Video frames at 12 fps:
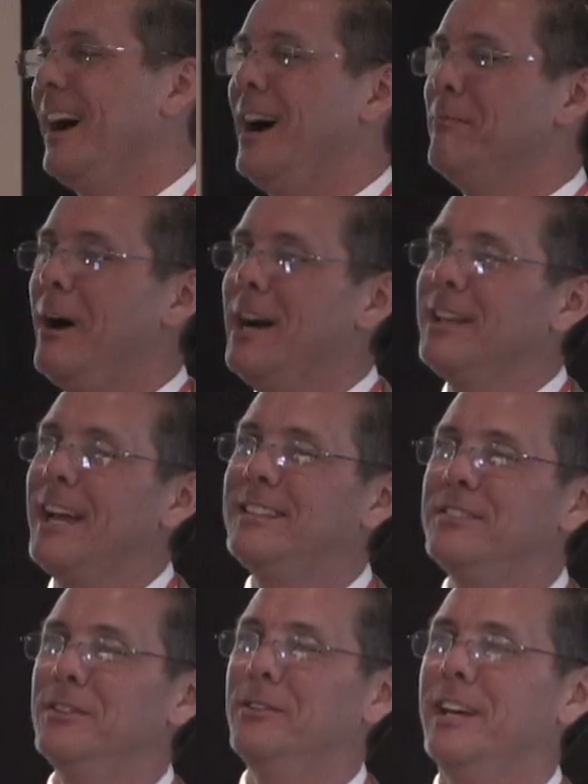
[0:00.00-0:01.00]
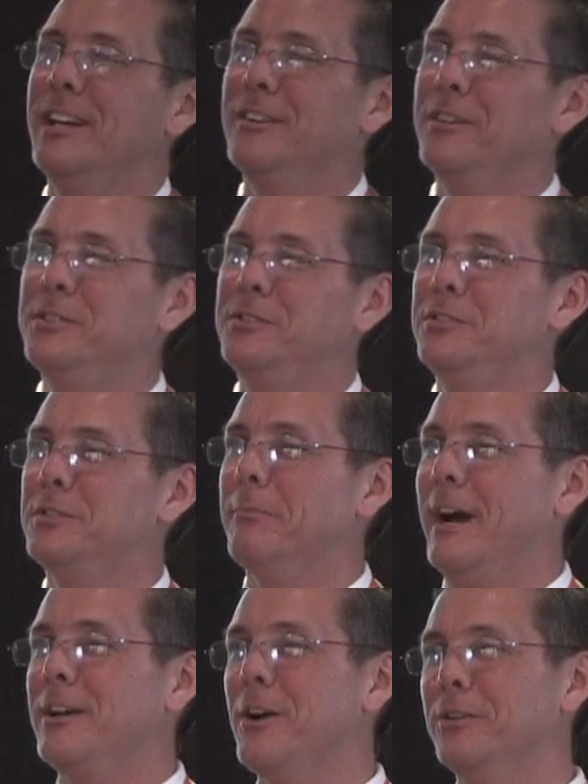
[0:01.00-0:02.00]
I'd like to introduce you to
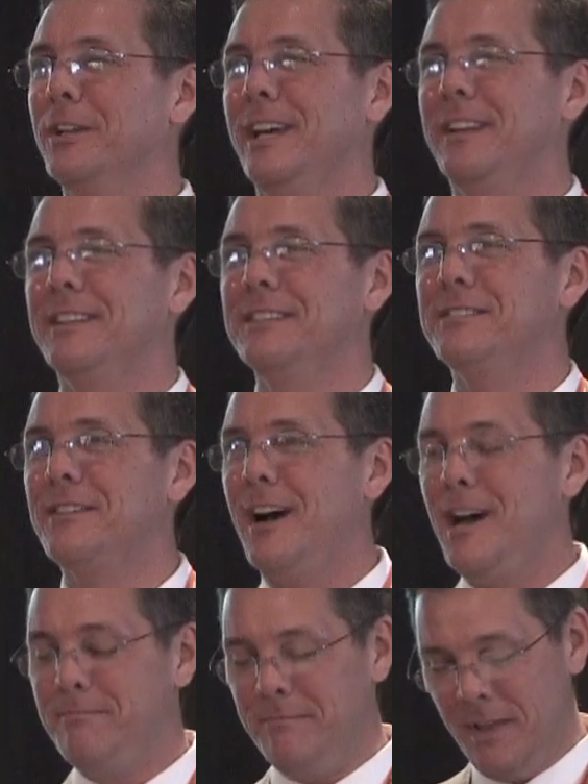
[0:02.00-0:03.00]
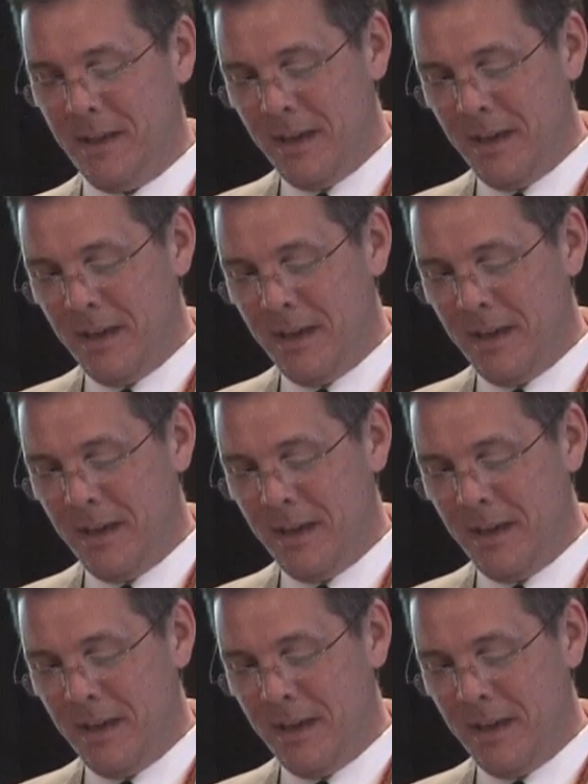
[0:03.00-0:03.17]
Mike Hoadley at this time.